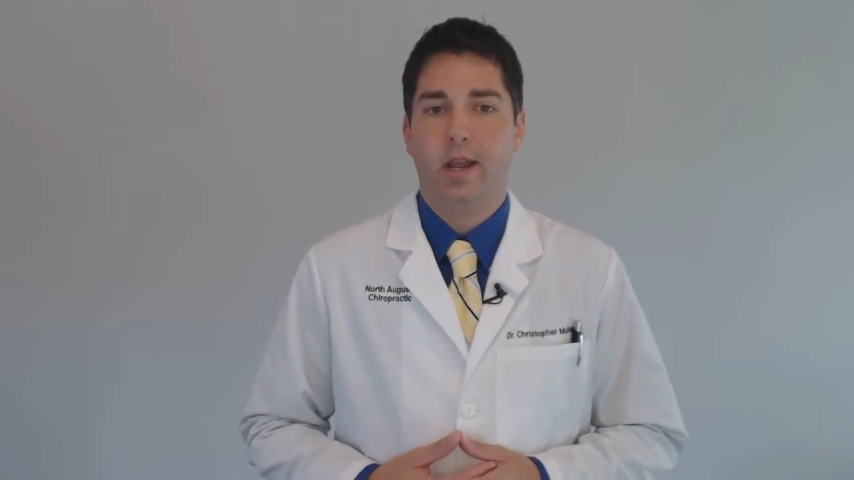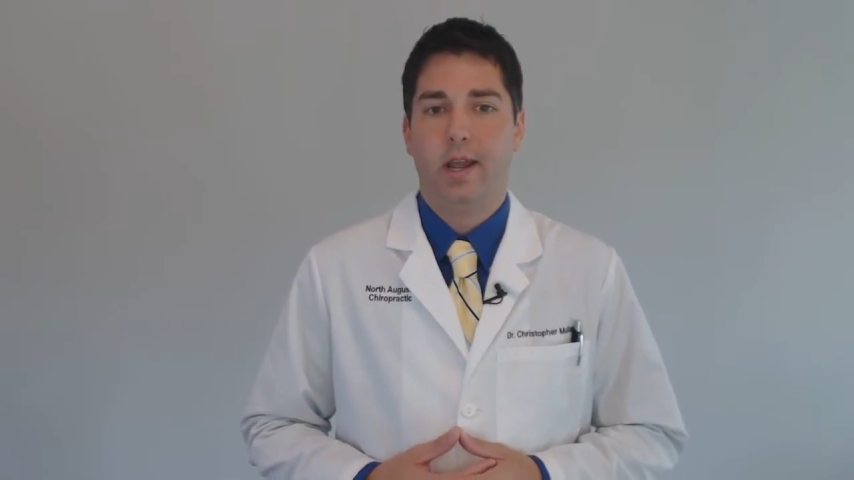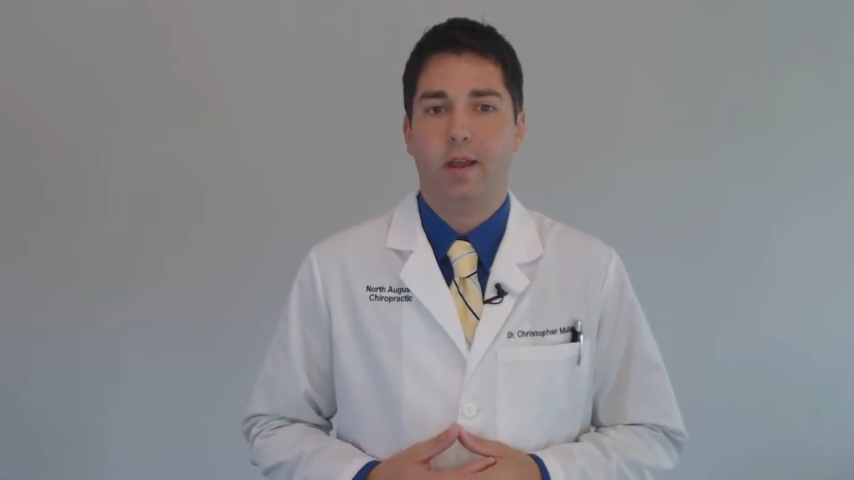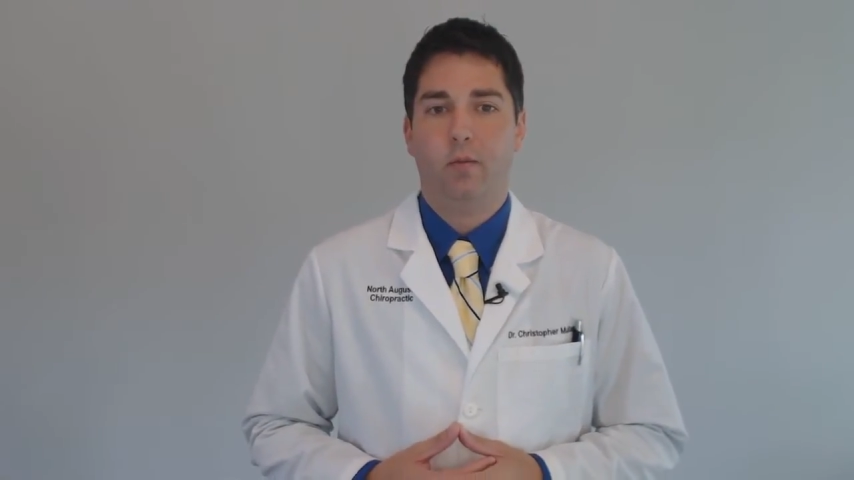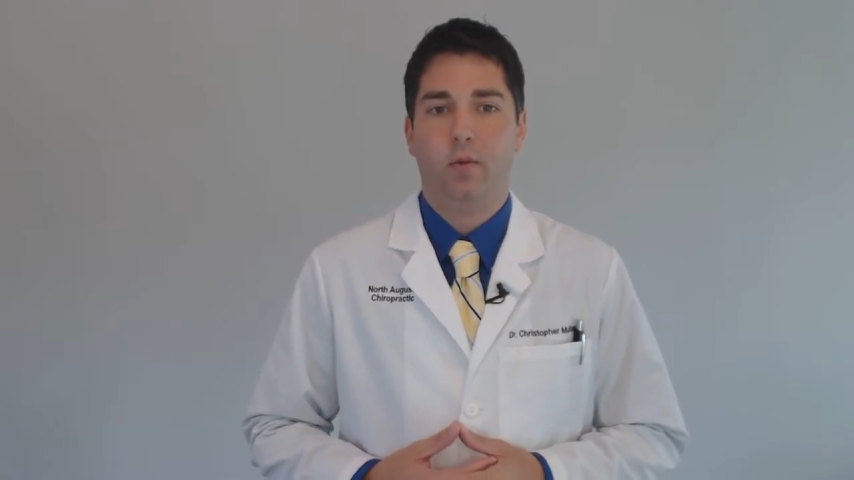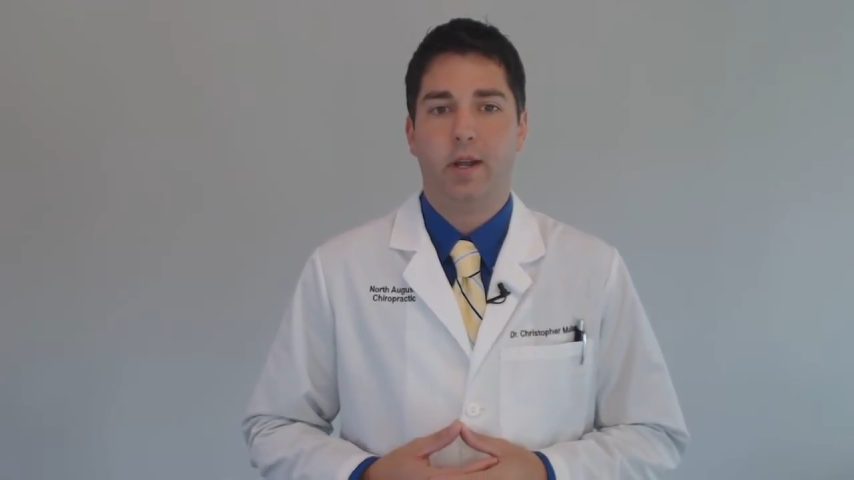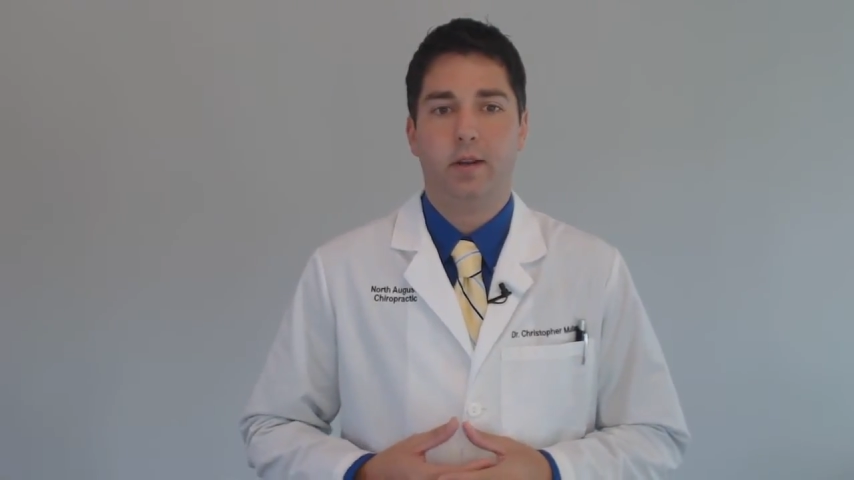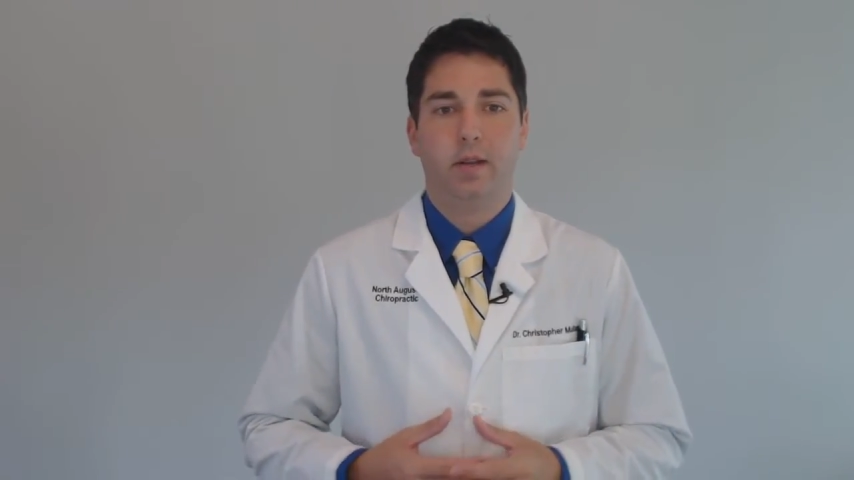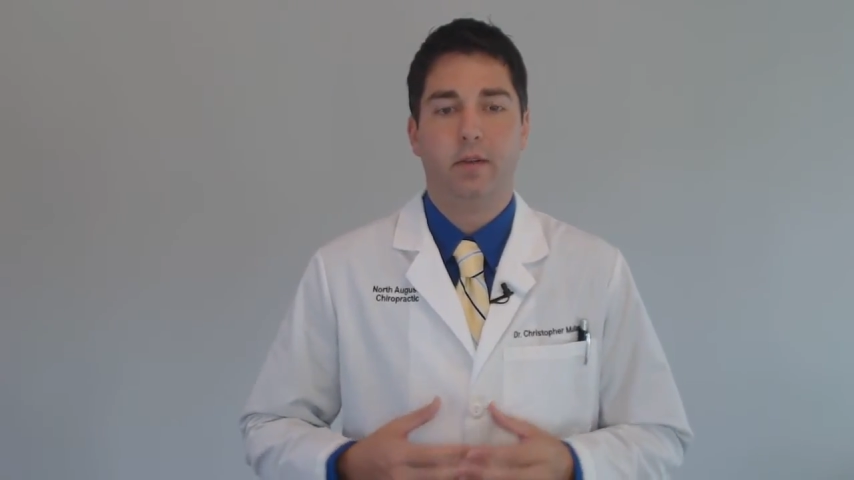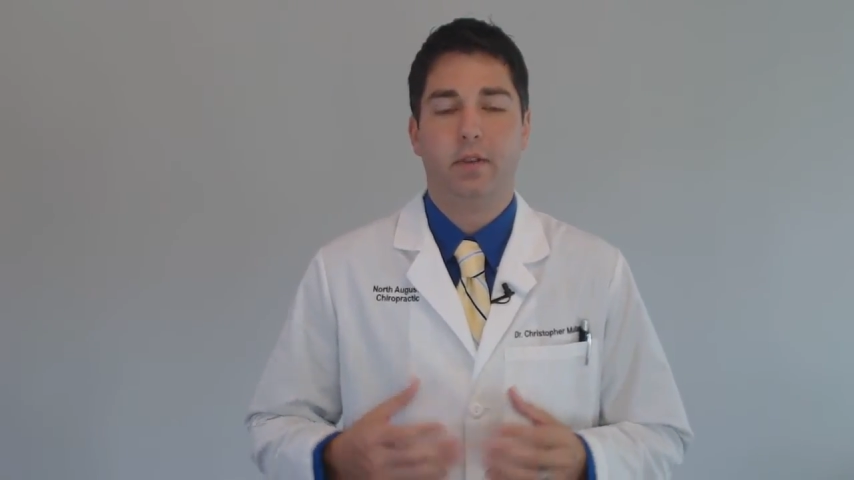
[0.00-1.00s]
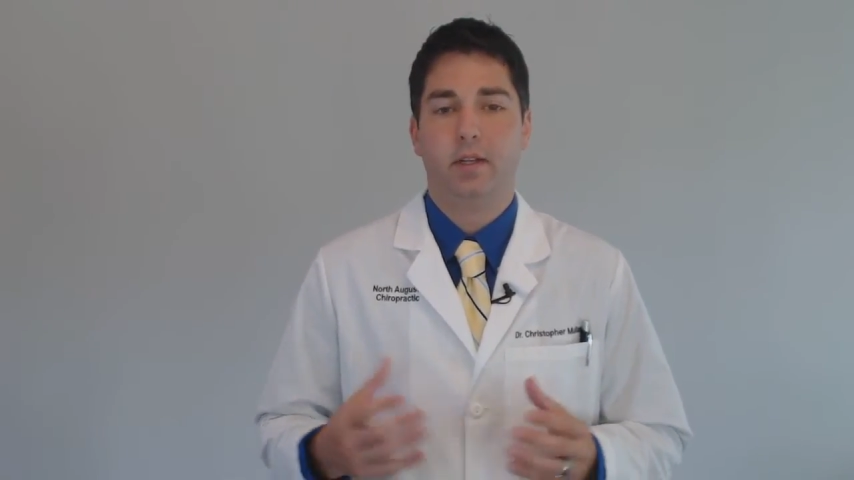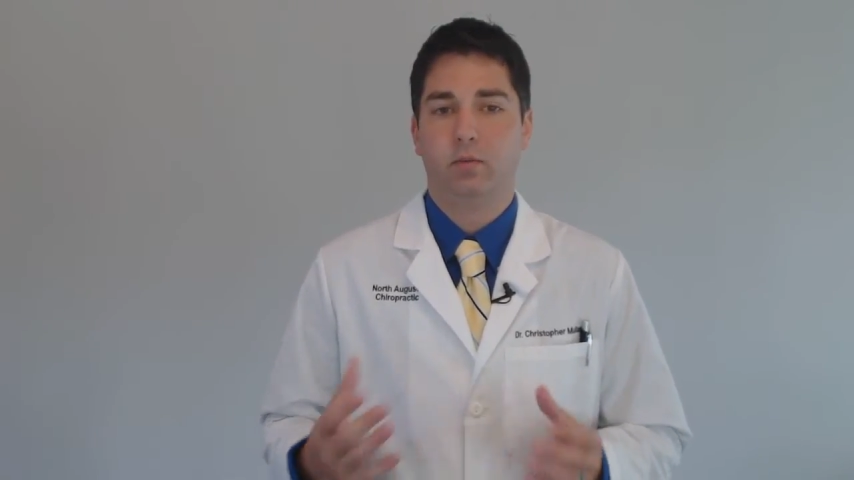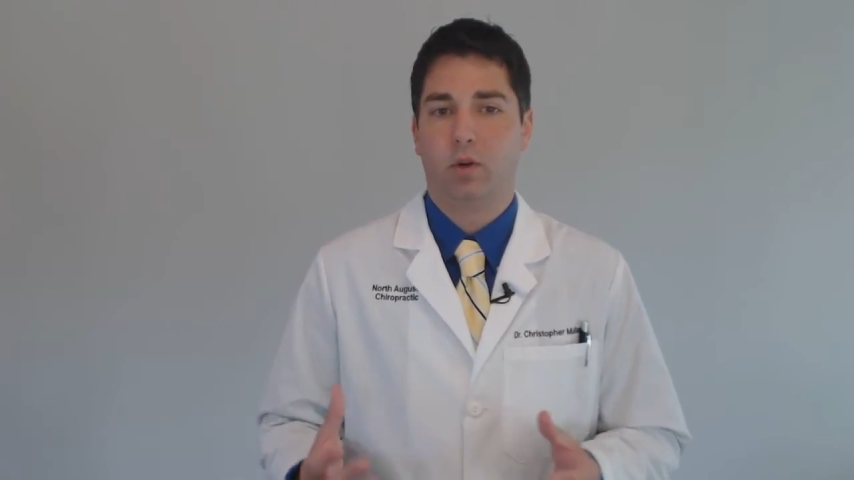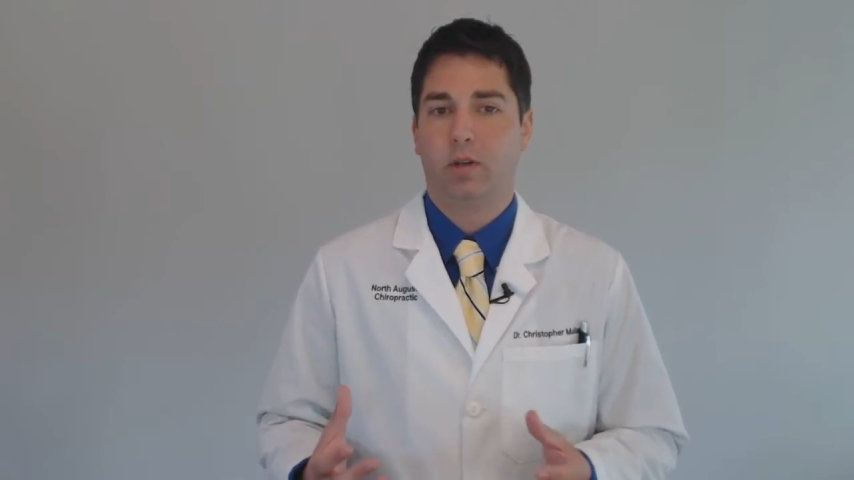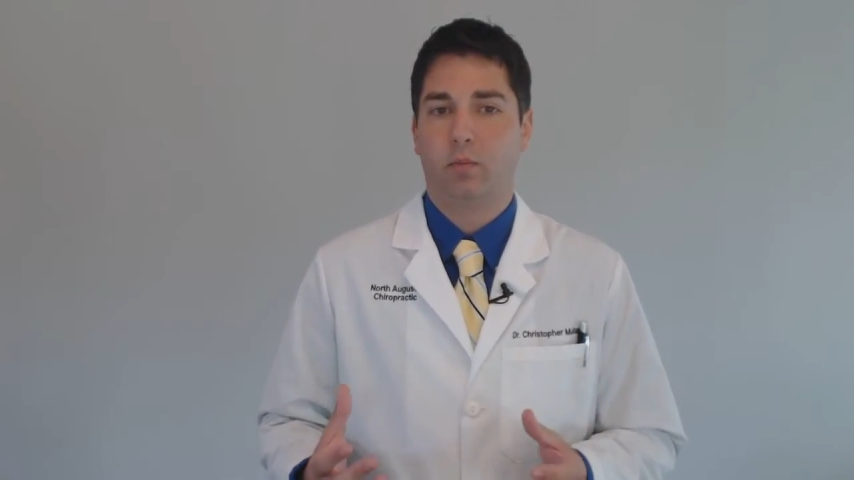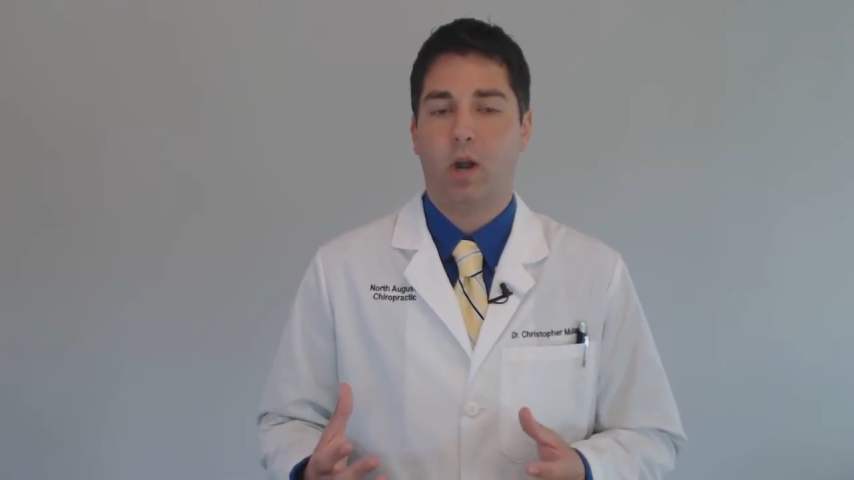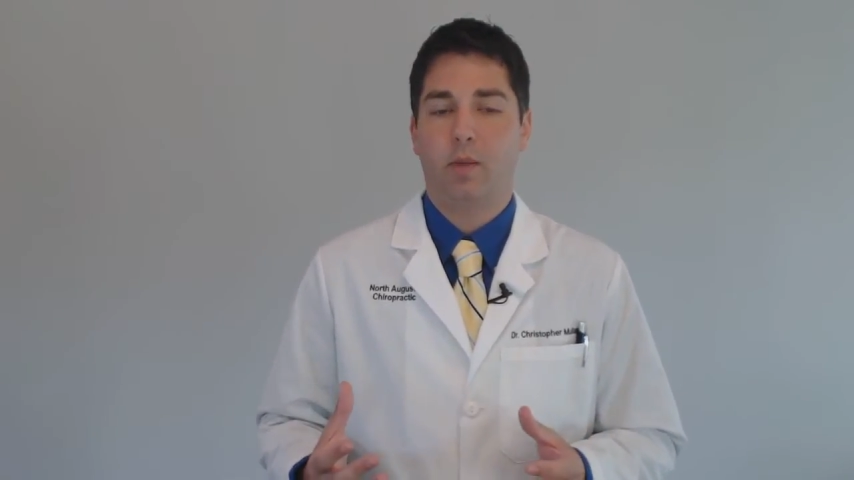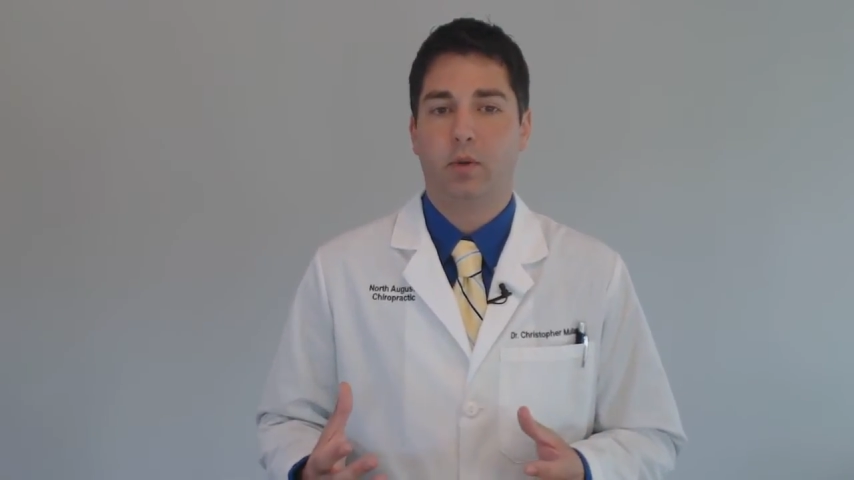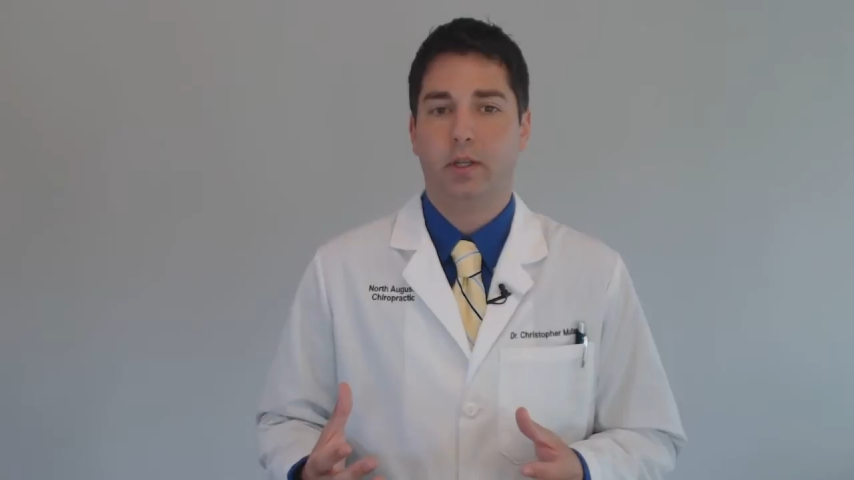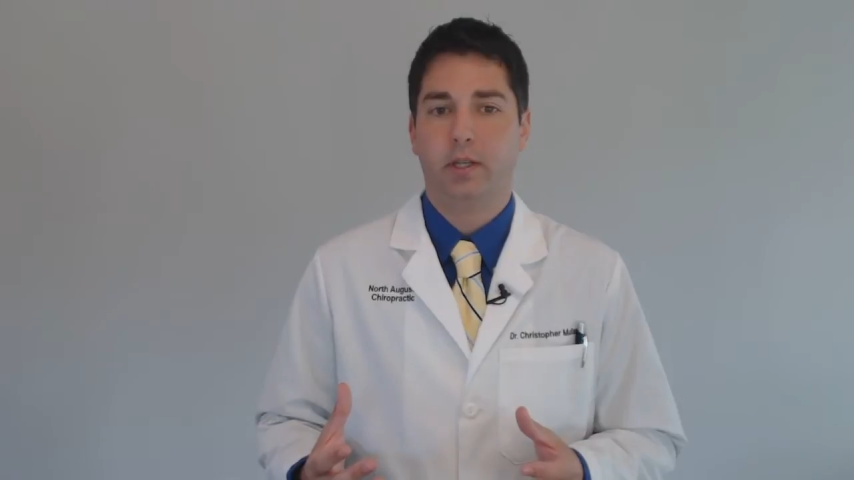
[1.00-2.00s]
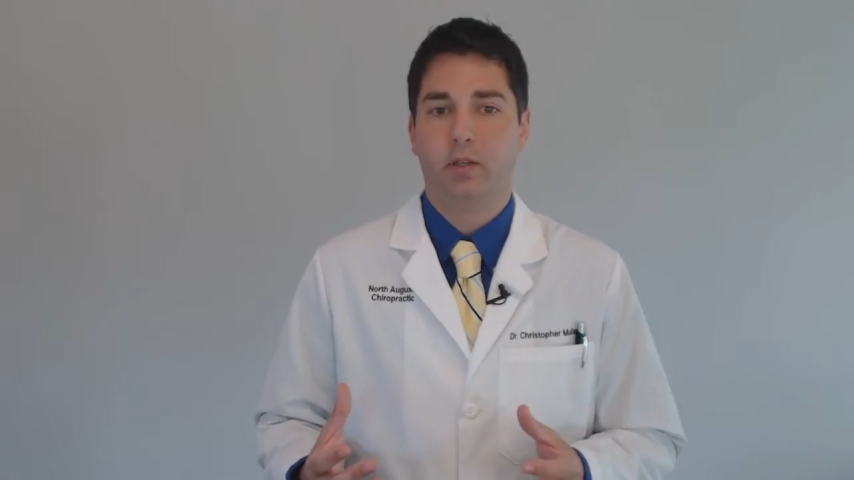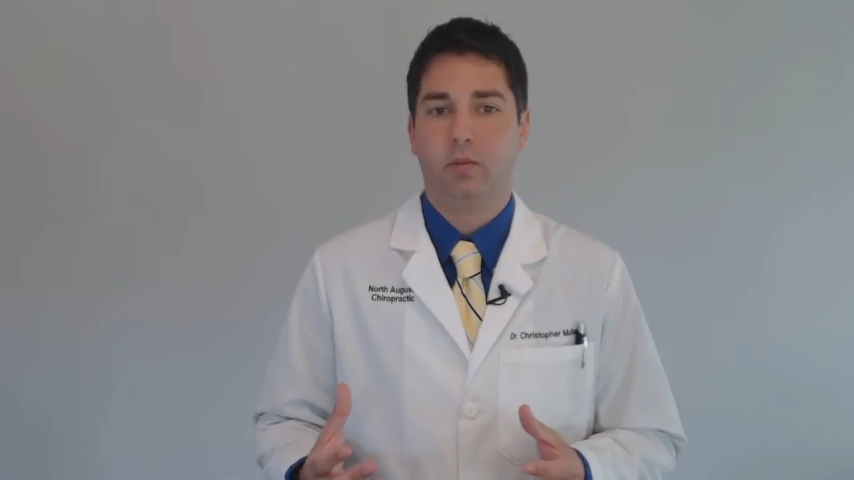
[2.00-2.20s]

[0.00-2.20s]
and when everything's working properly,